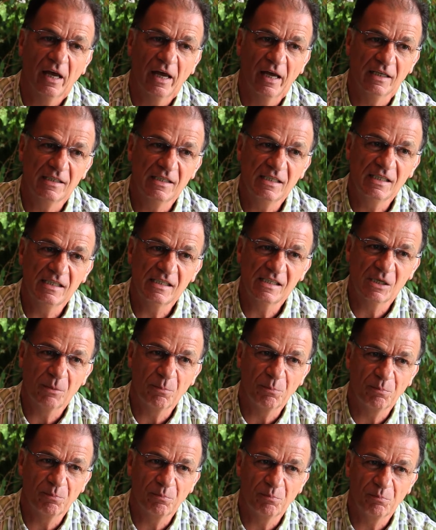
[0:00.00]
And this uh,
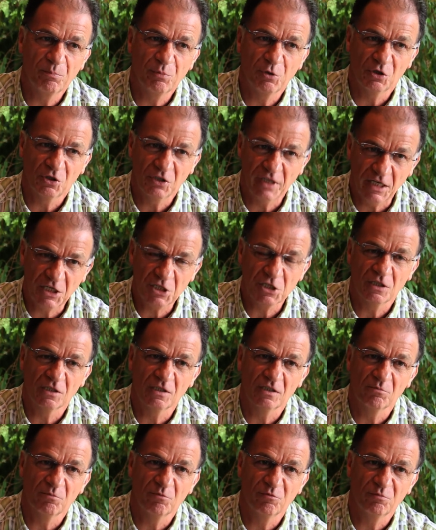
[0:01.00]

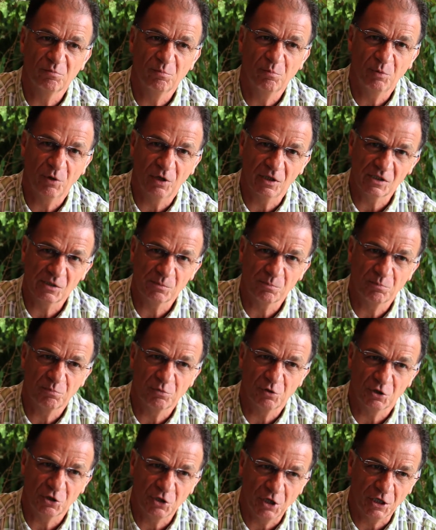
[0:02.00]
protection plus
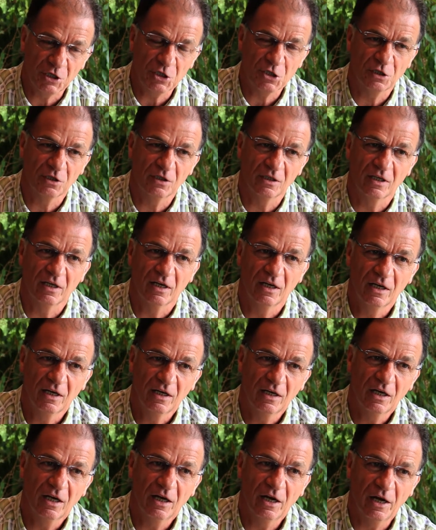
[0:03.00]
production
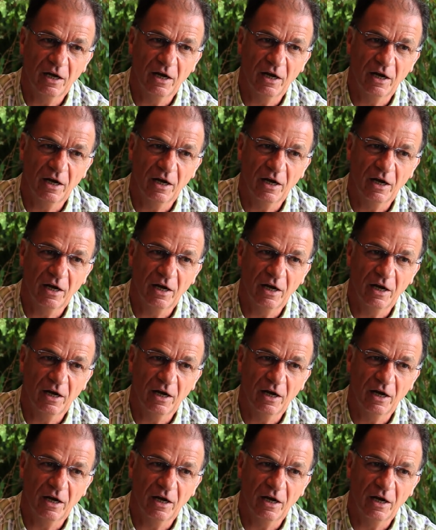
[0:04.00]
uh,